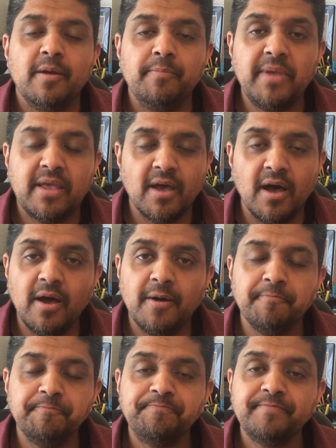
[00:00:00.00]

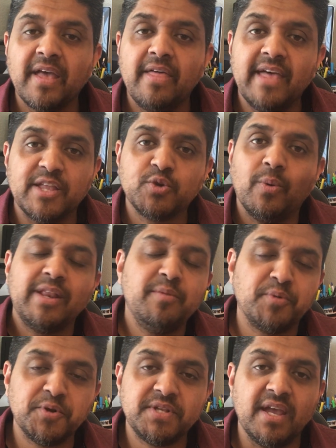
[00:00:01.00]
become that
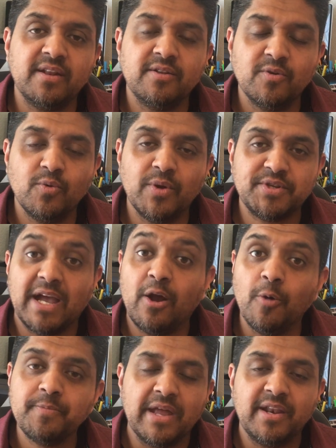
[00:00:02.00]
20%, which I
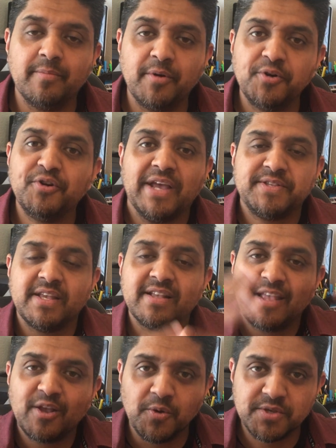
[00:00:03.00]
hope that number
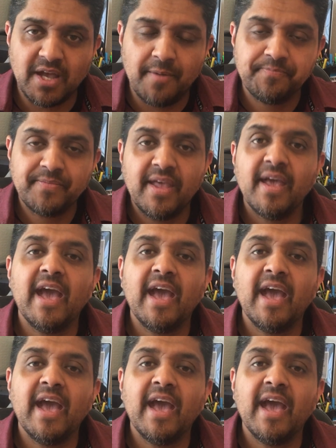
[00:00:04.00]
drastically goes up.